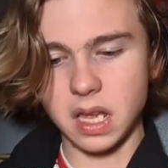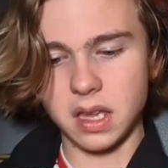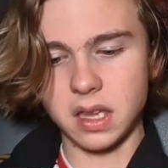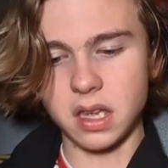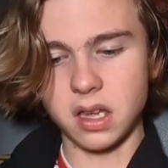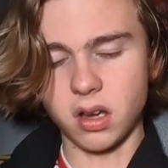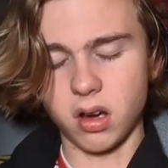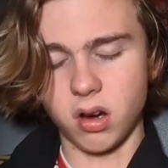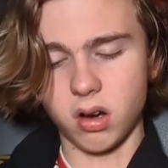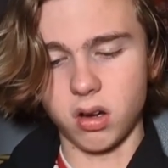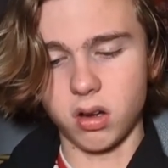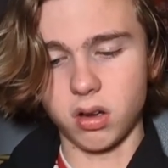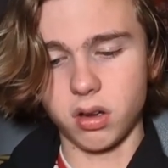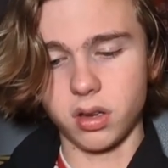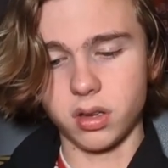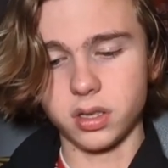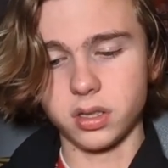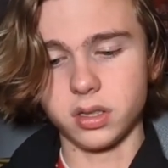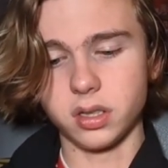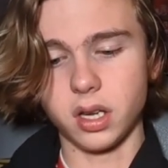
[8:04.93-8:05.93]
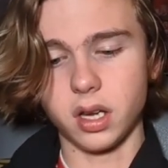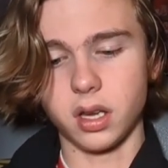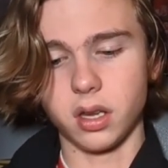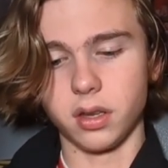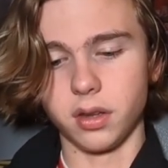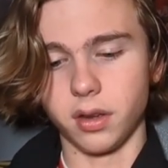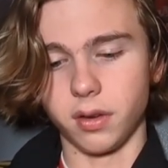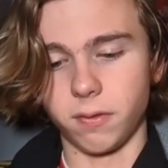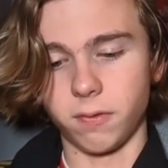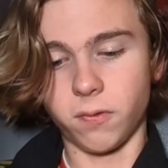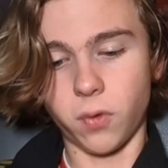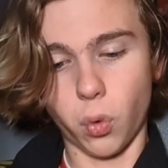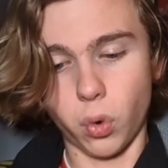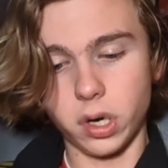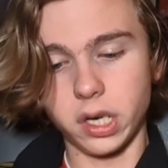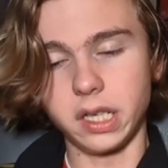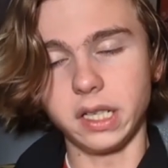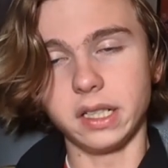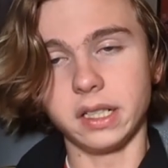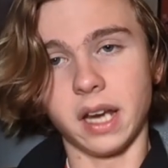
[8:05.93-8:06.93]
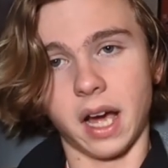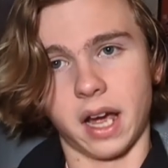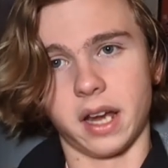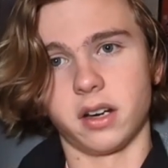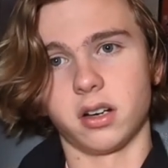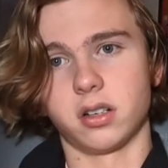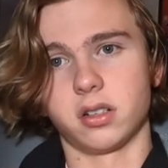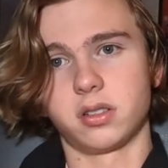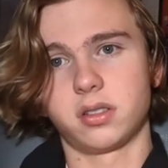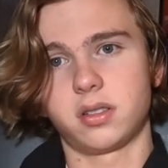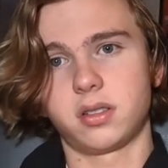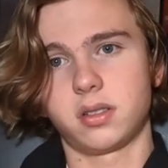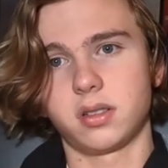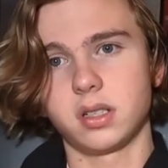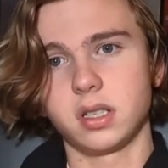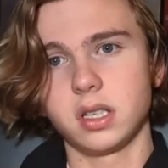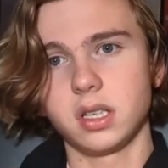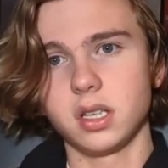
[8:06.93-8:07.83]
taking on the 49ers.